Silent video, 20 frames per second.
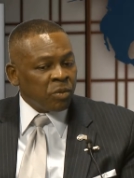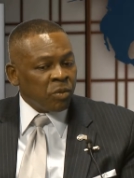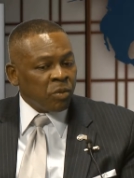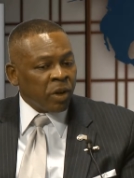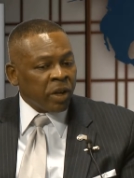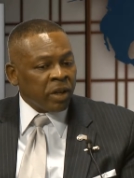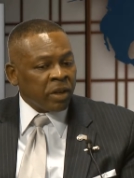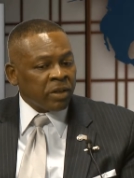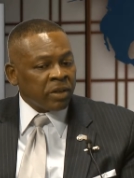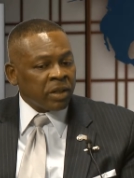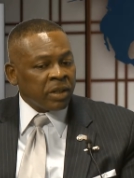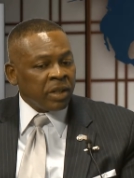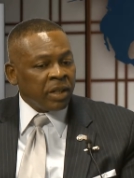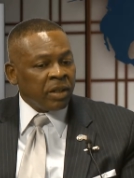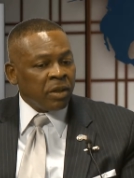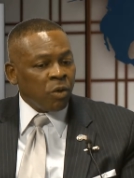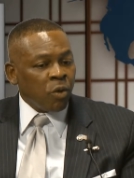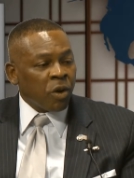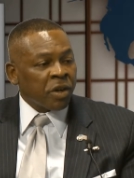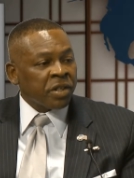where
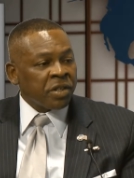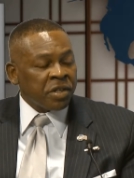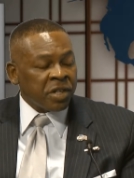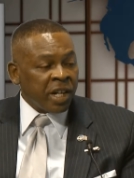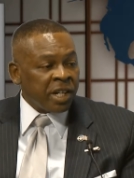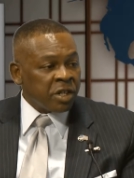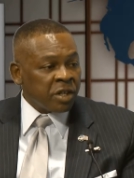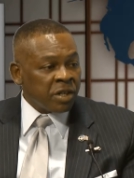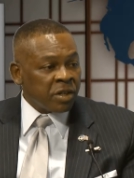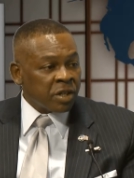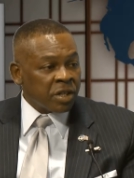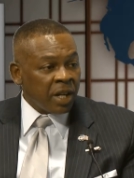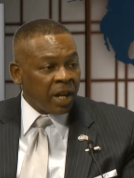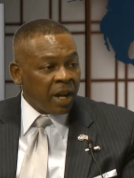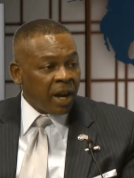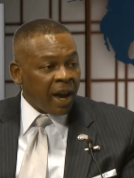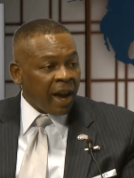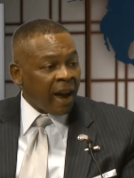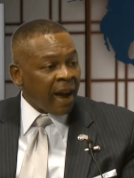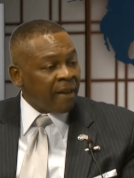organizations
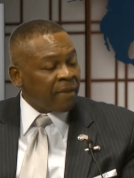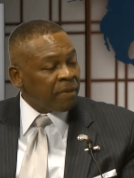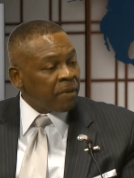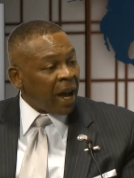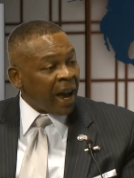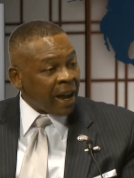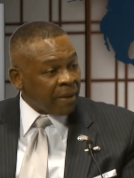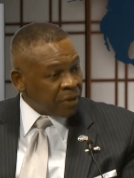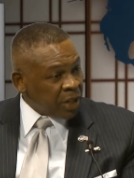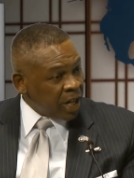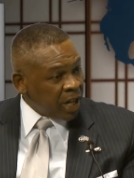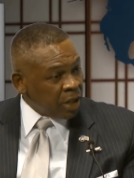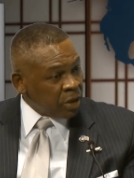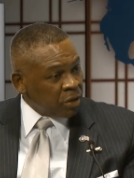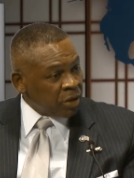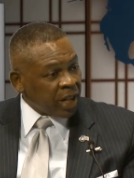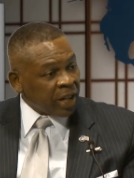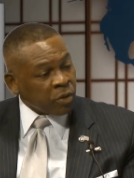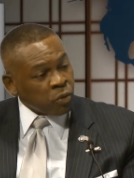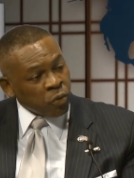have
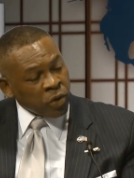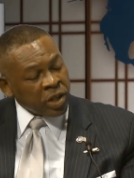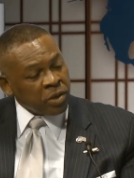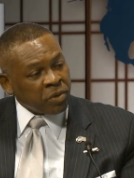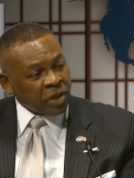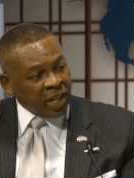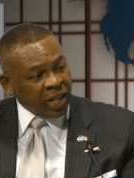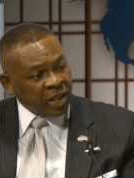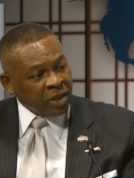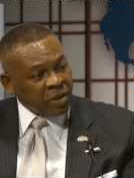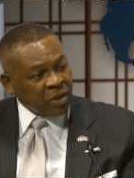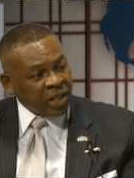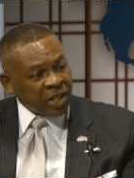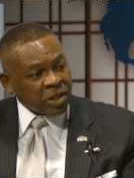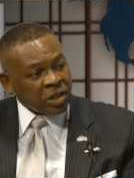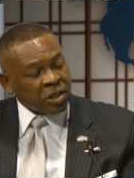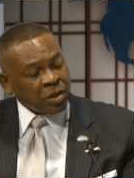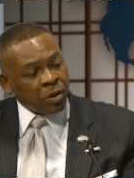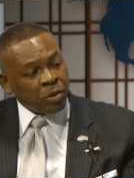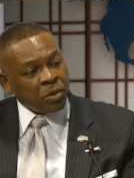killed and will kill.
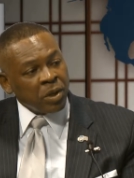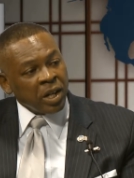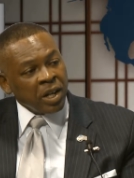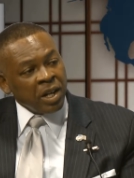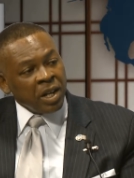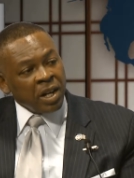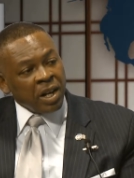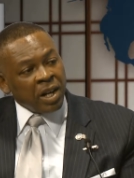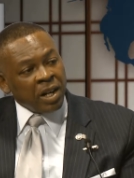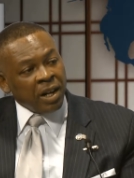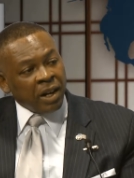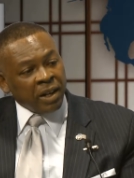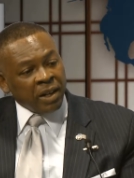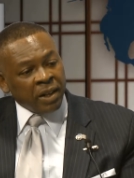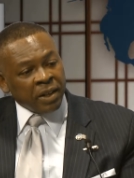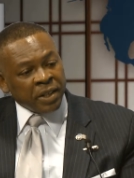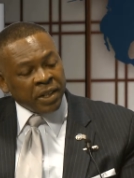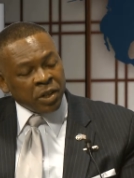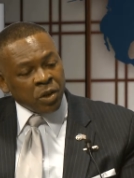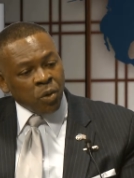And so,
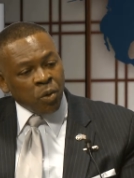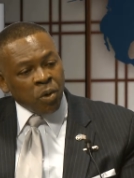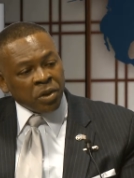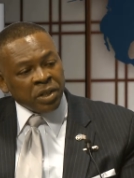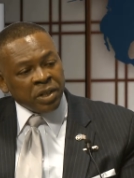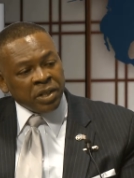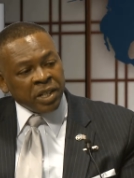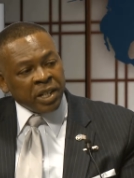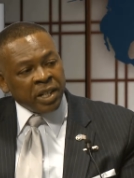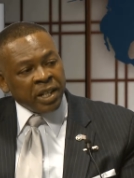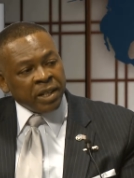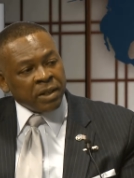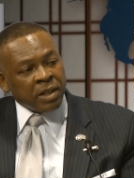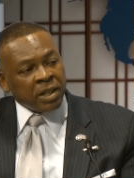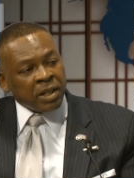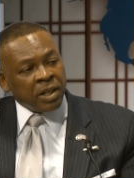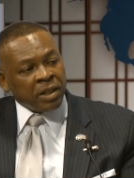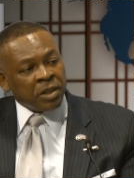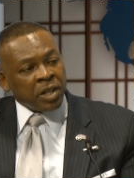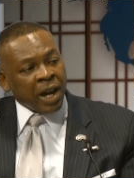in order
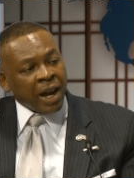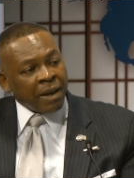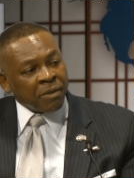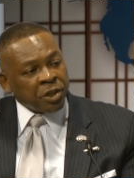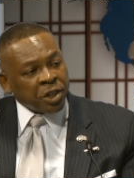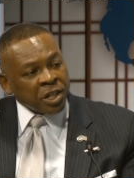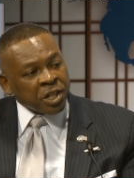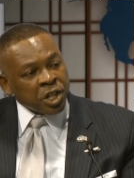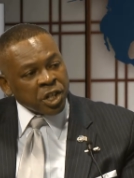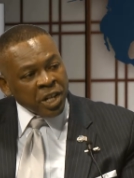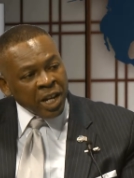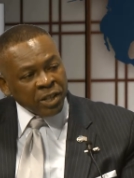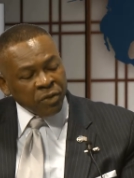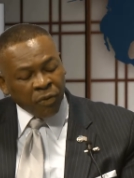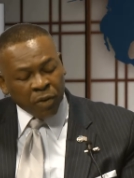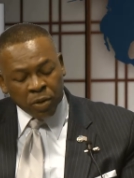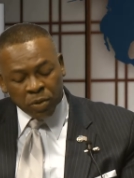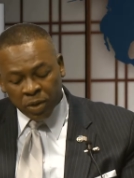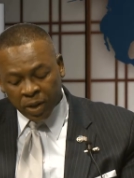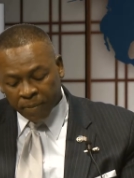to have
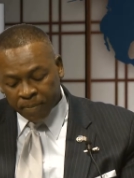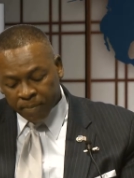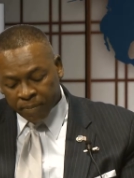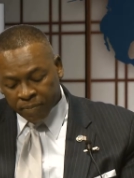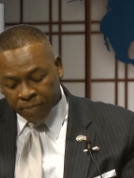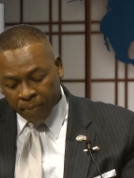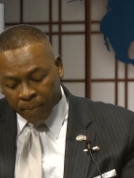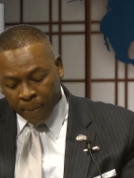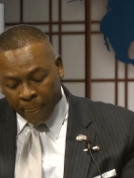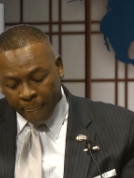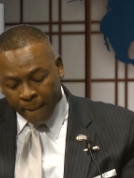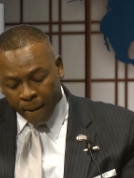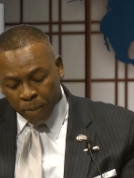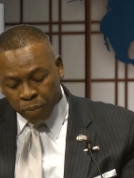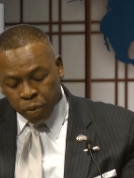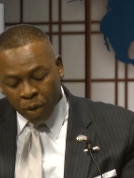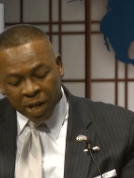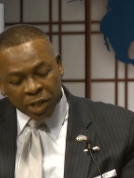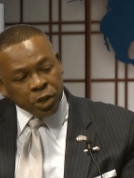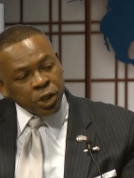successful
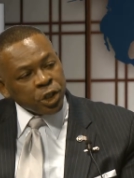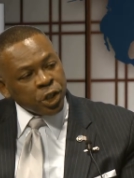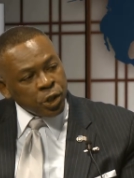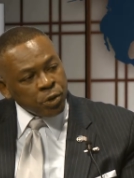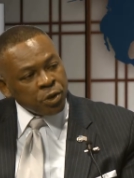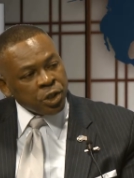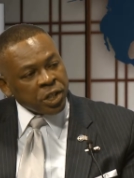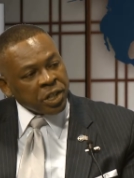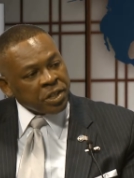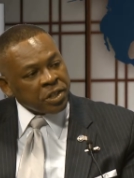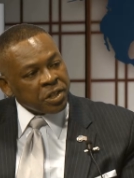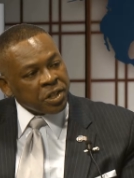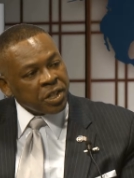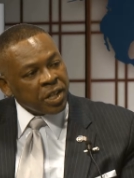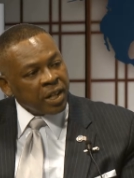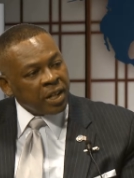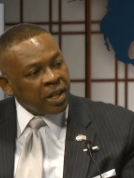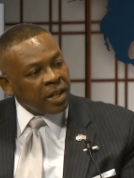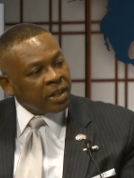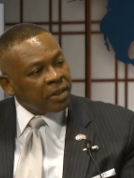prosecutions,
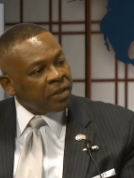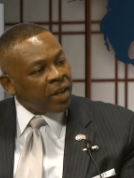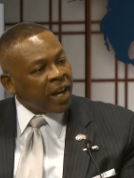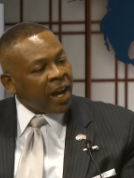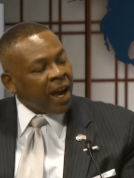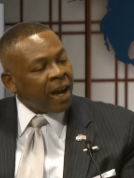they